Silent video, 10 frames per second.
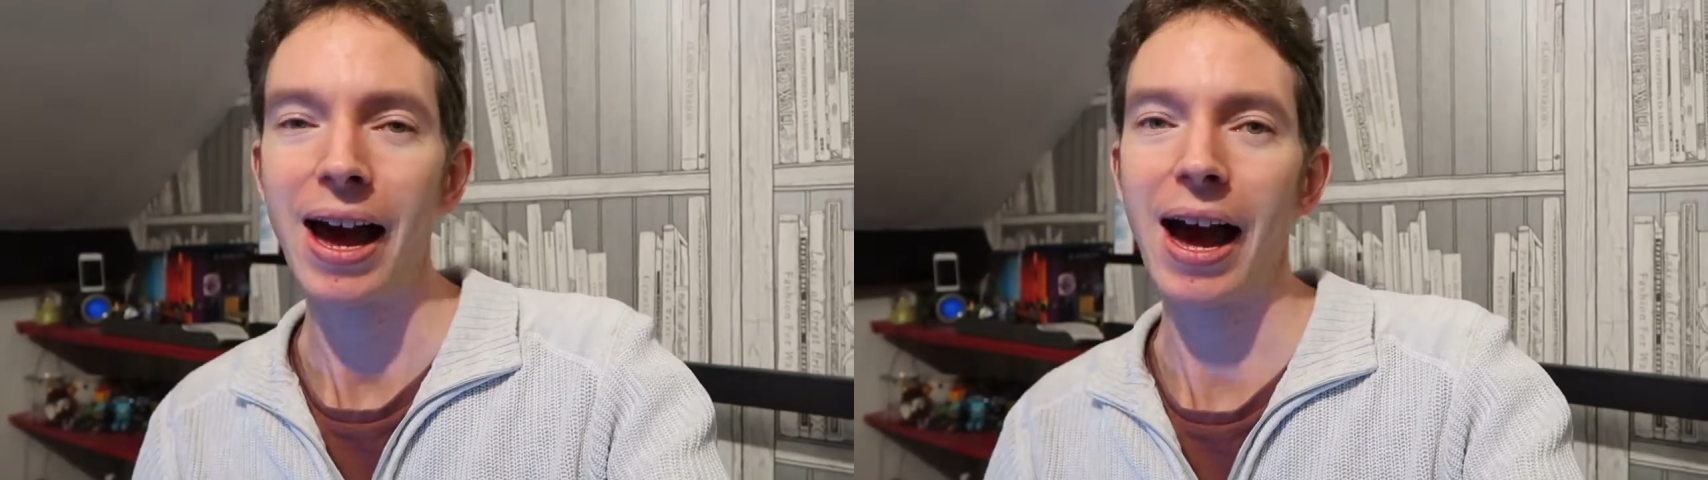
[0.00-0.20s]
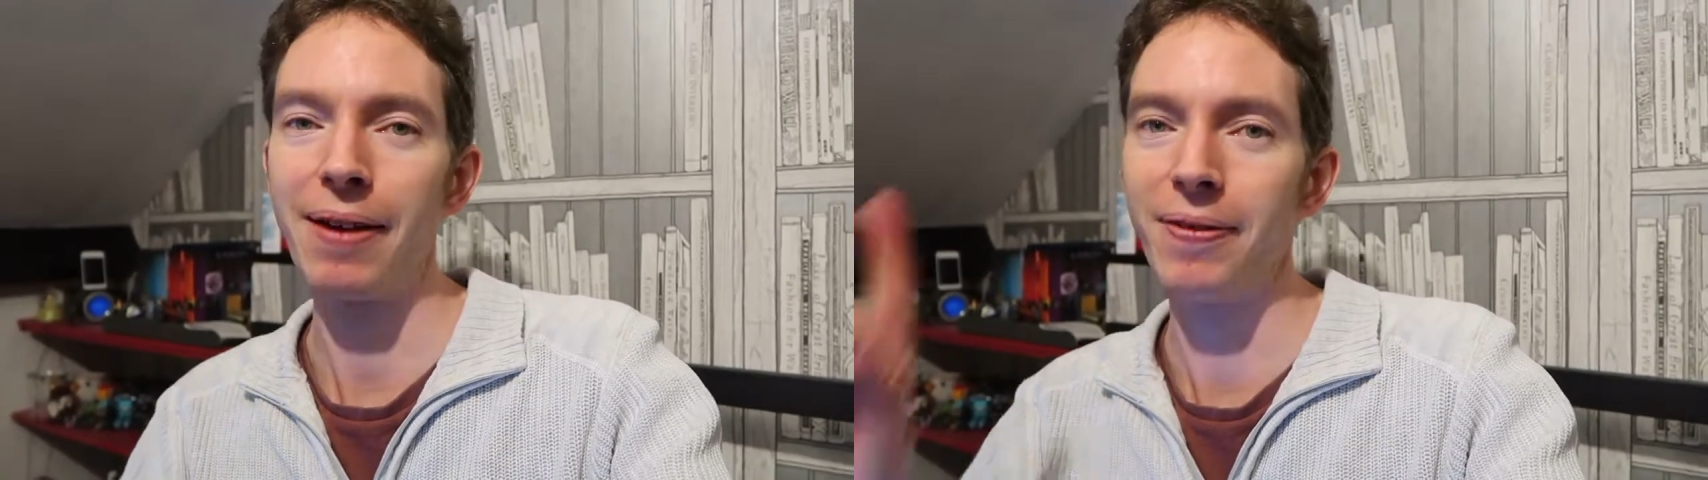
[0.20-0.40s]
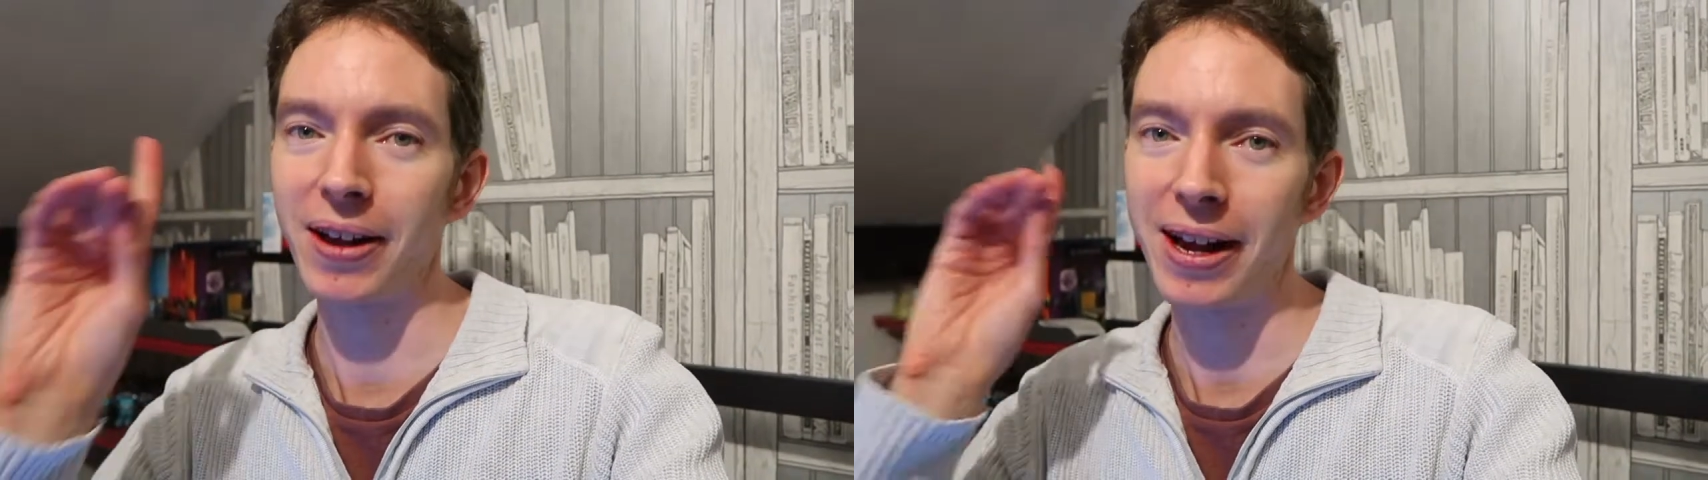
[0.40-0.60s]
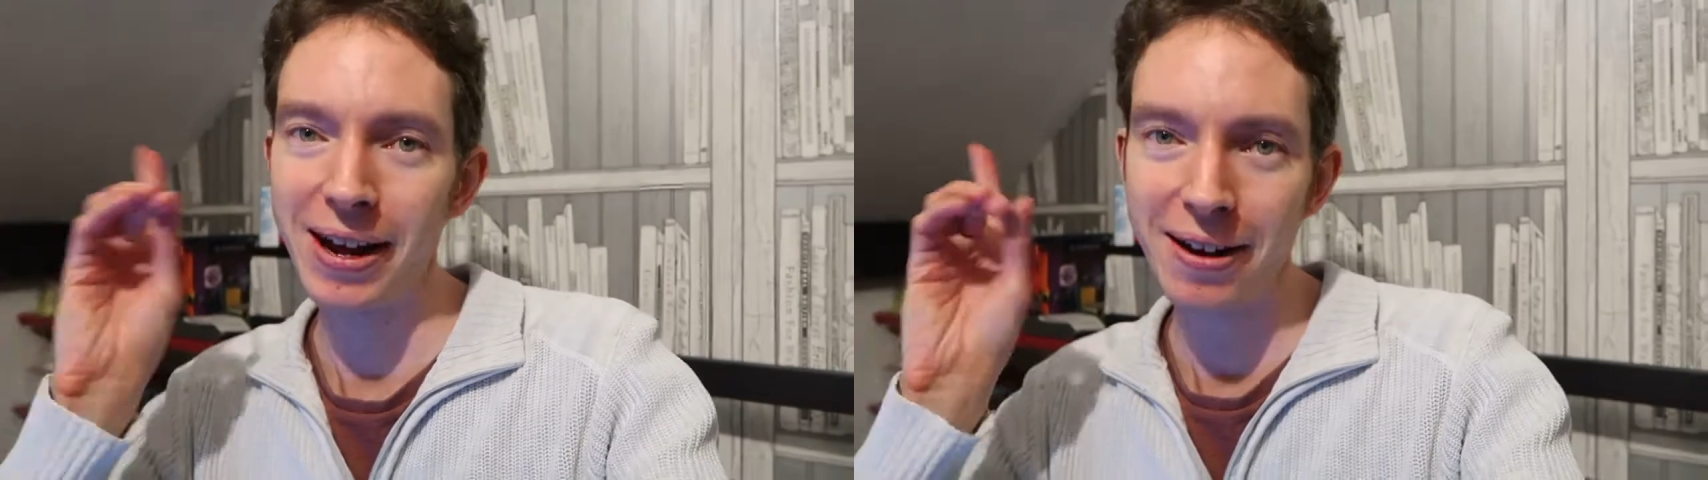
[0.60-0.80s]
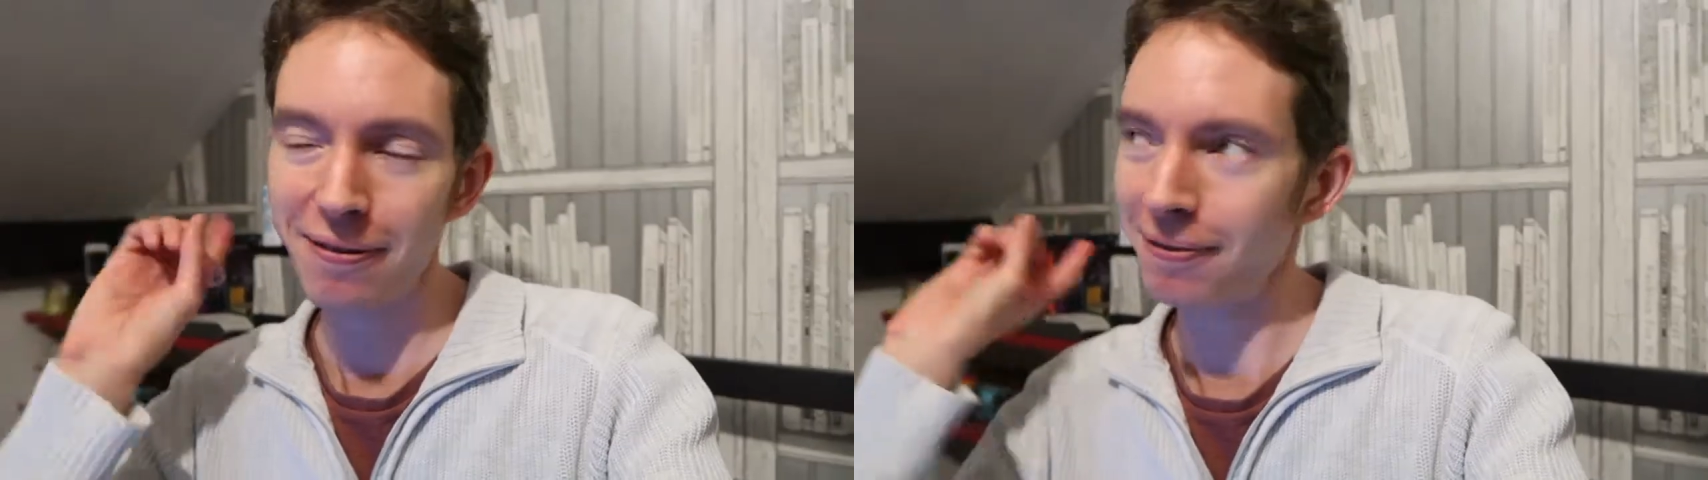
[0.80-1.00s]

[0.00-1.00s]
And if you can hear